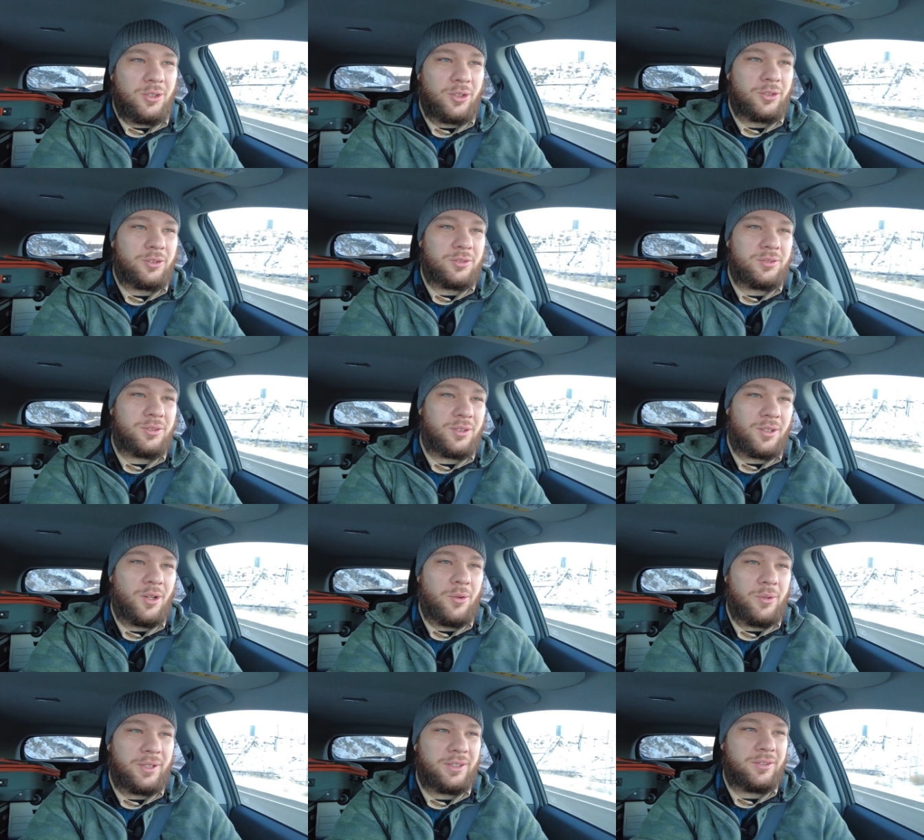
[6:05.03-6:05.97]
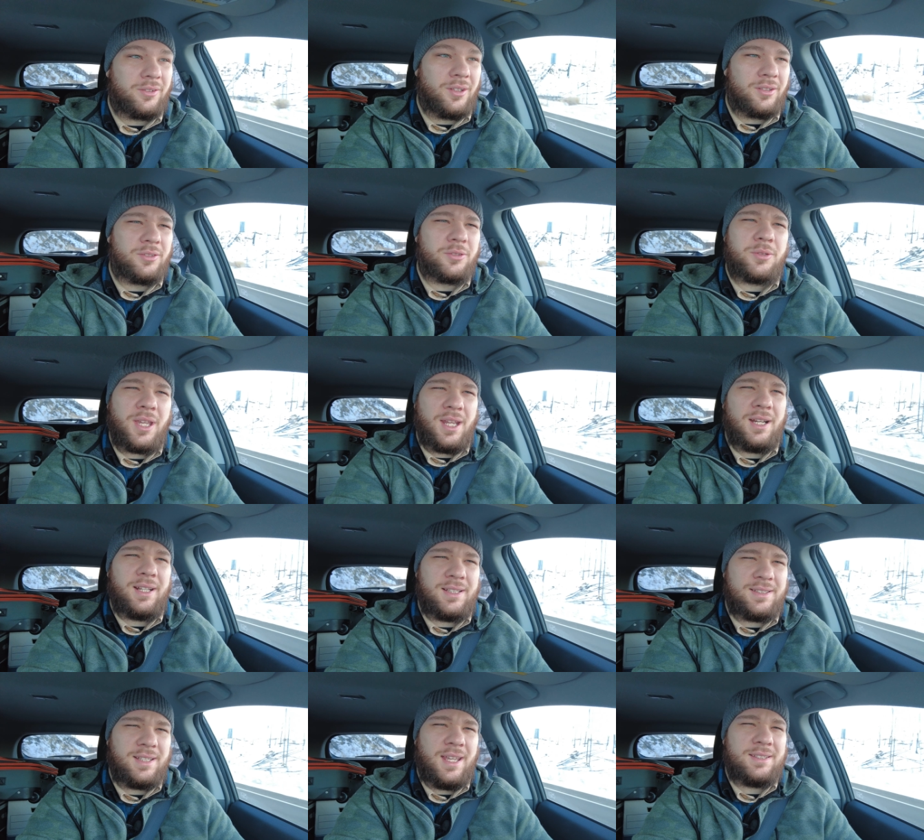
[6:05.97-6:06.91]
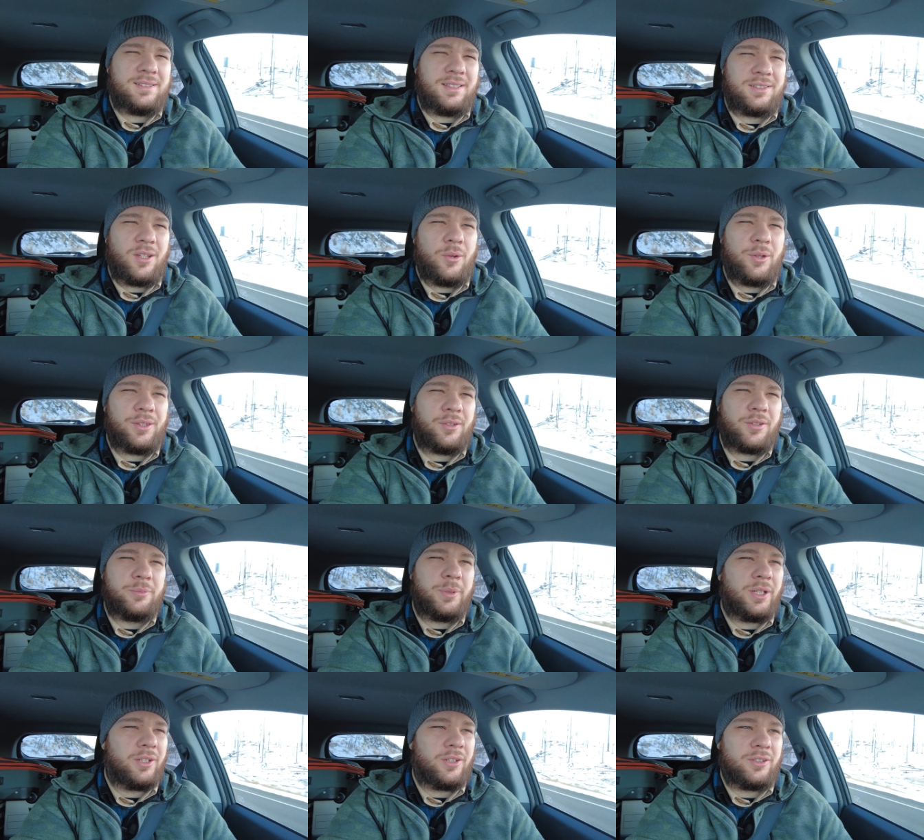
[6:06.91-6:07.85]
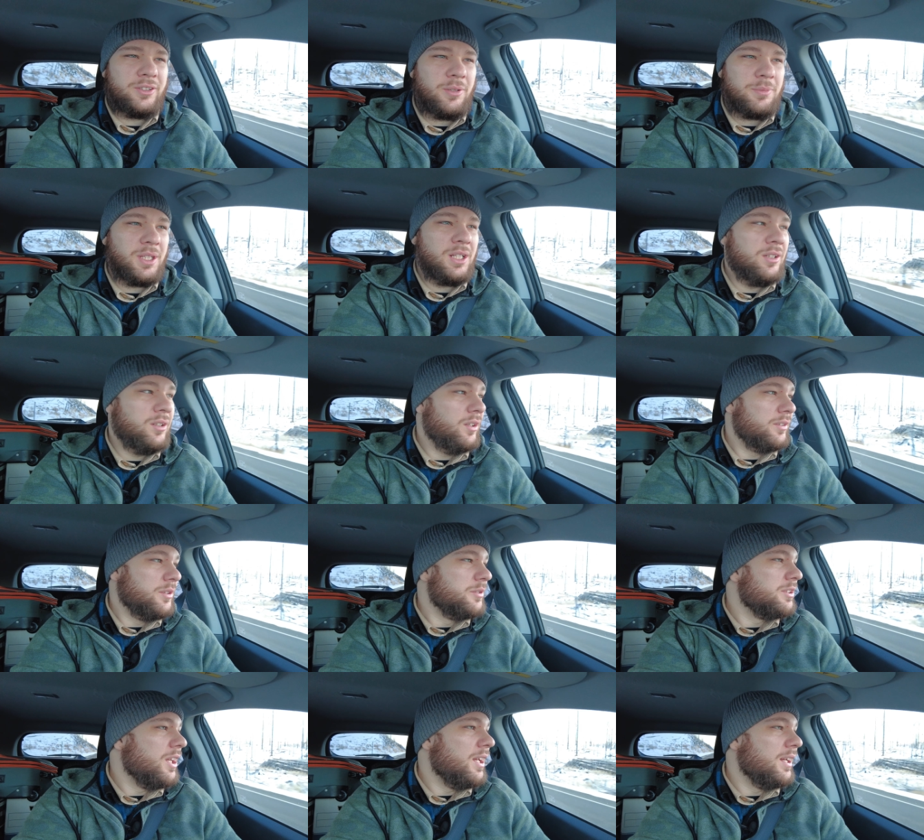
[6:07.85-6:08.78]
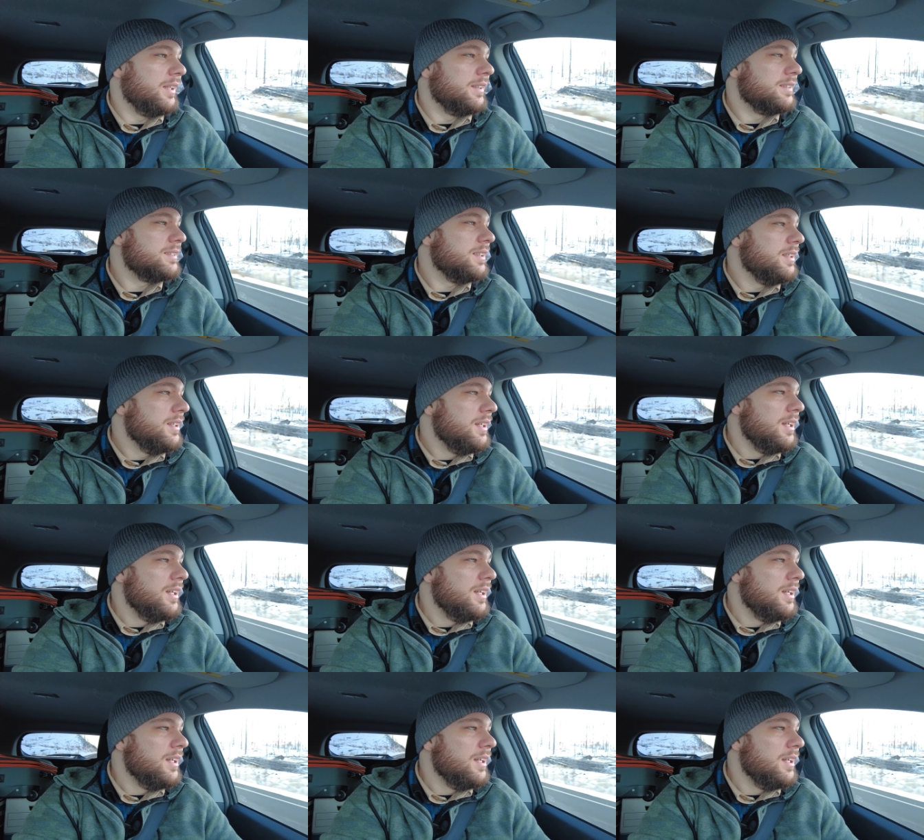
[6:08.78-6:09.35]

or going, you cannot get to Estes going through the park, or something along those lines.